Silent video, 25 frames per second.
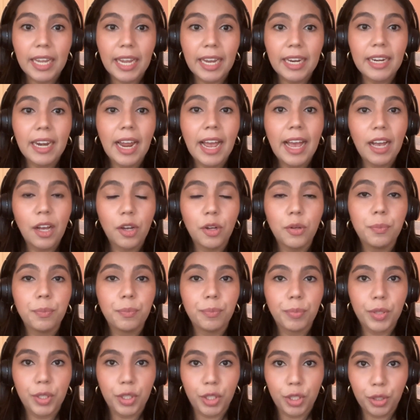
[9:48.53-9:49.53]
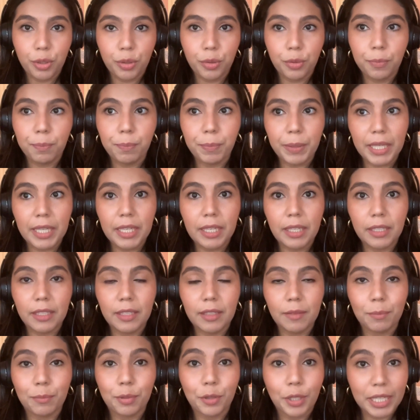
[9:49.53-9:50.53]
can help you
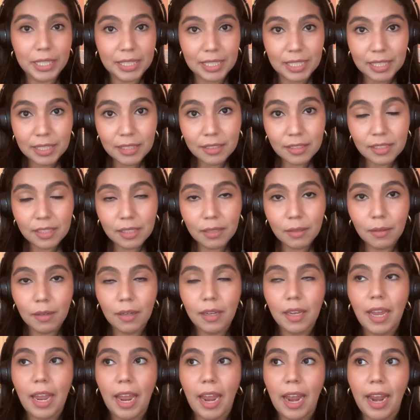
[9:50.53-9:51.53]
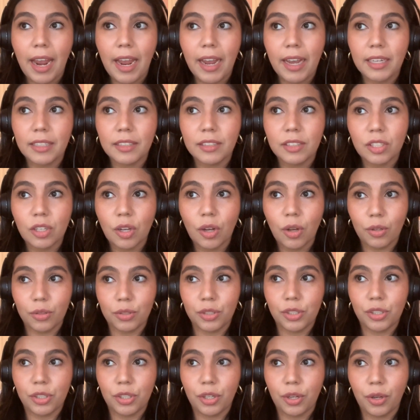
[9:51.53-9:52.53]
be present and
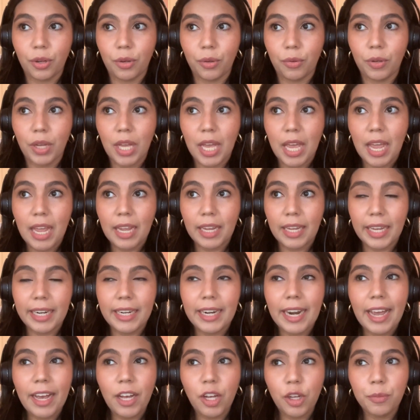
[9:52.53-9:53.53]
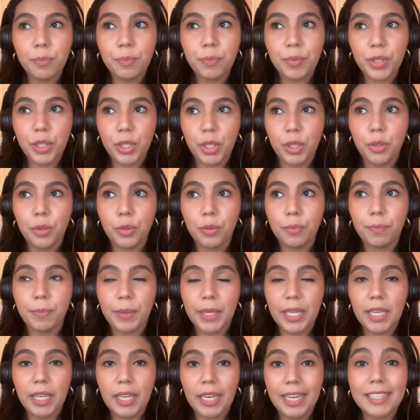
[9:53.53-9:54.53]
also can help you
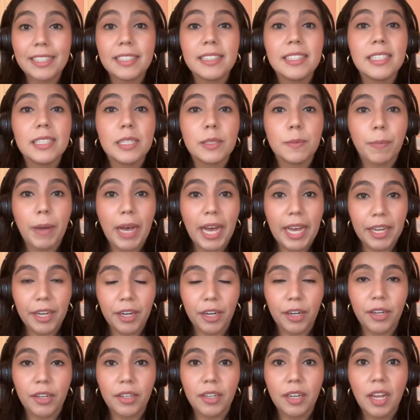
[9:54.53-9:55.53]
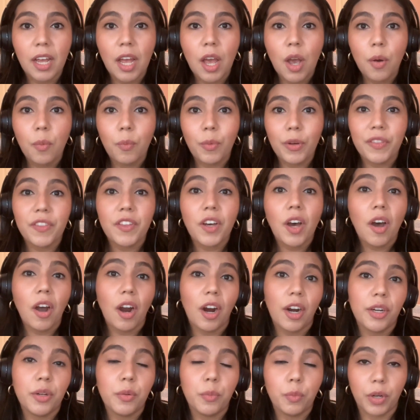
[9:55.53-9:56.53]
be inspired with the
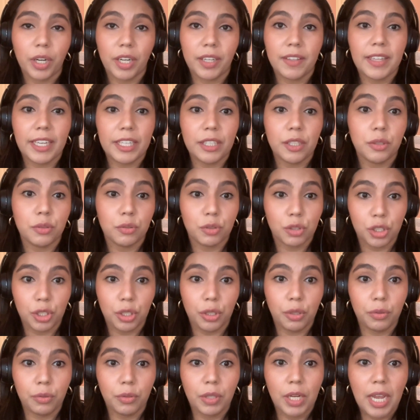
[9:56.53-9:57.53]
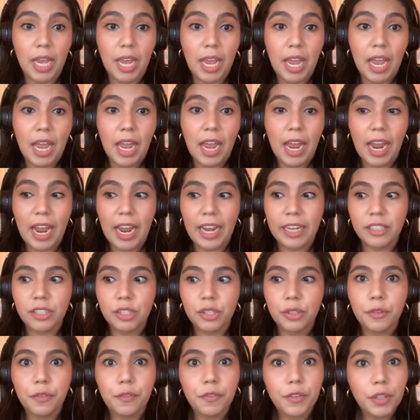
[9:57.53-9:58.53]
hard work that you do.
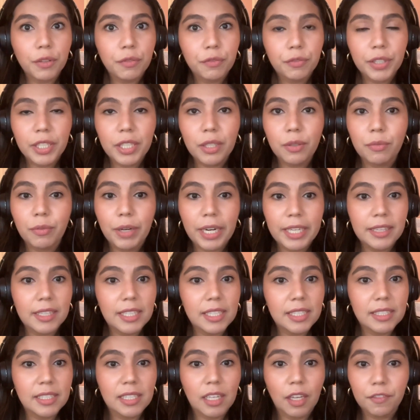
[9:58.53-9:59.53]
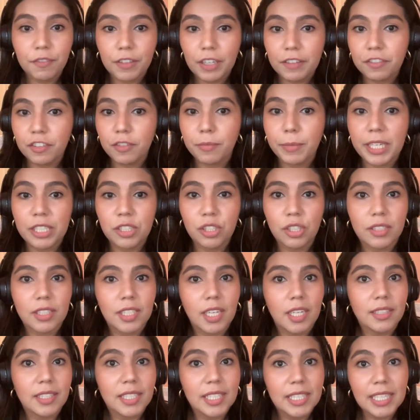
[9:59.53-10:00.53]
And so feel free to write these
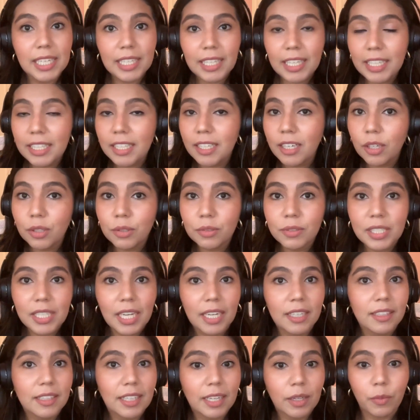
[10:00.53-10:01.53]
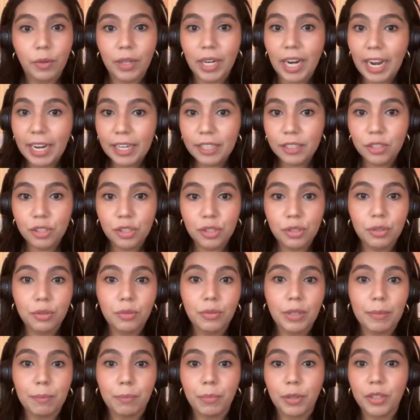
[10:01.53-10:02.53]
self-affirmations on sticky notes, kind of like what I
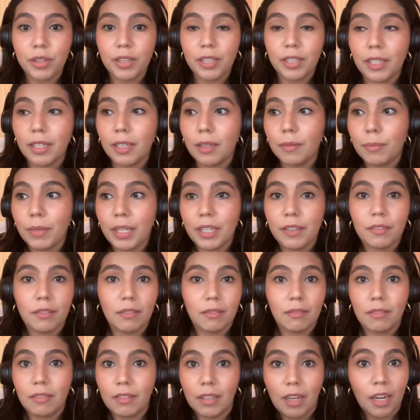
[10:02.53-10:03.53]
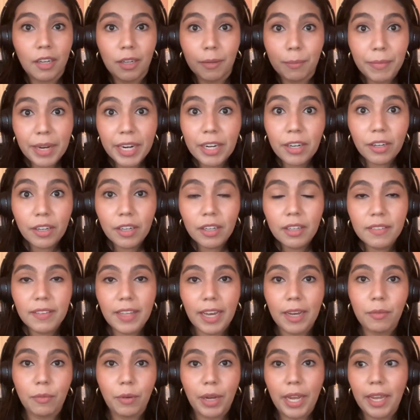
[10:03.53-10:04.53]
do, and them in on a mirror.
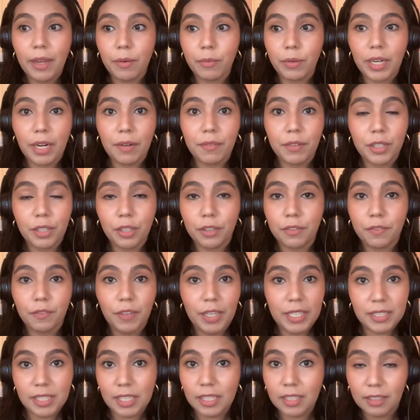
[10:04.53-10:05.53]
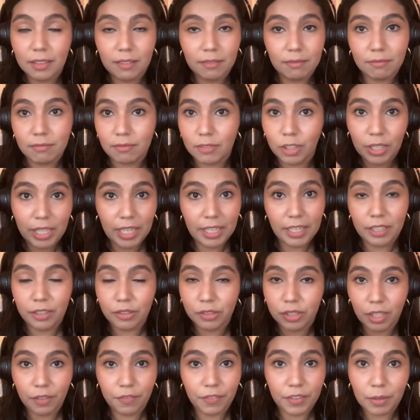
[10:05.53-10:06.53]
That way, whenever you're looking at
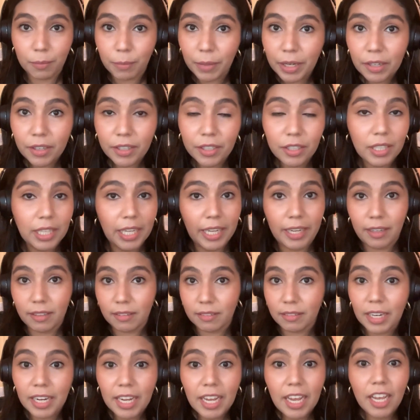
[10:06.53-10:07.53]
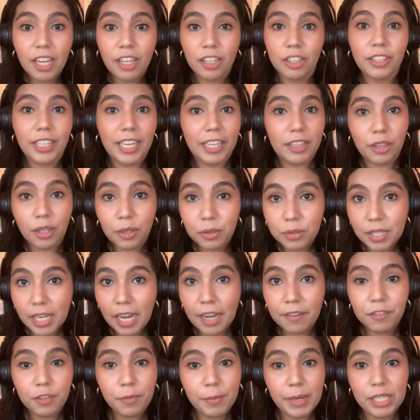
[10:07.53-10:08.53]
yourself in the mirror, you can look at those
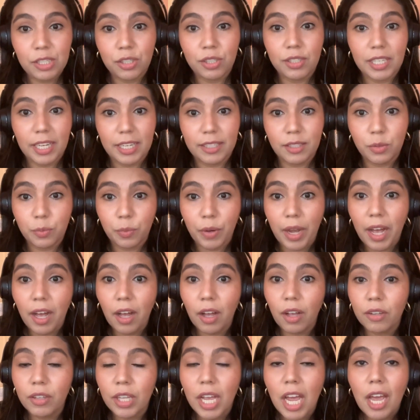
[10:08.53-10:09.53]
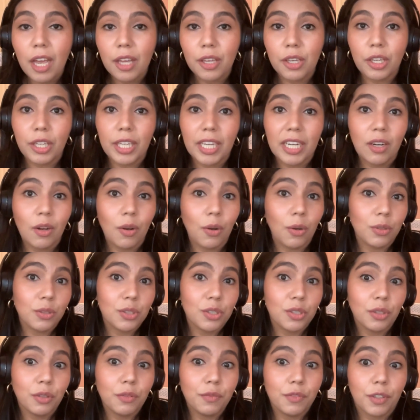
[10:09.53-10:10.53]
affirmations as well. You can
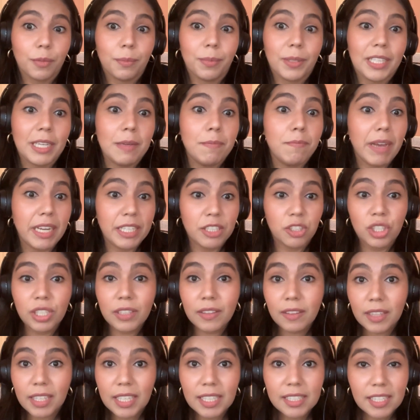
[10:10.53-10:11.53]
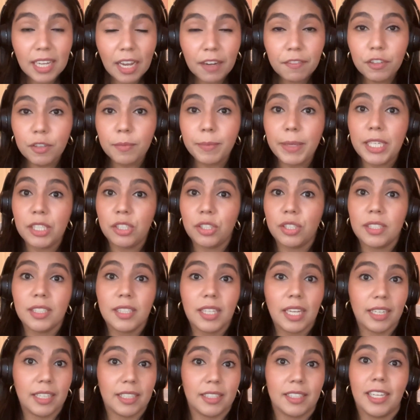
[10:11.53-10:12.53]
also verbally mention these
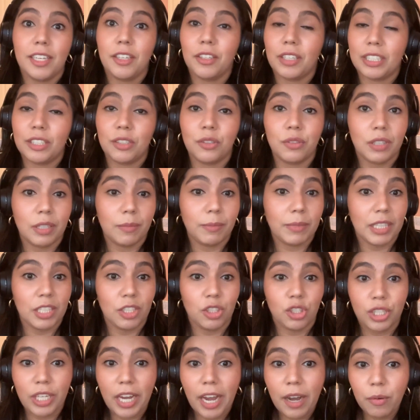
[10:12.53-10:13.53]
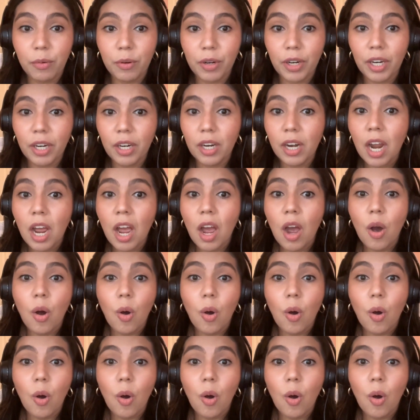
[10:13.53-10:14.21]
affirmations. Like I said, you can do them in the shower,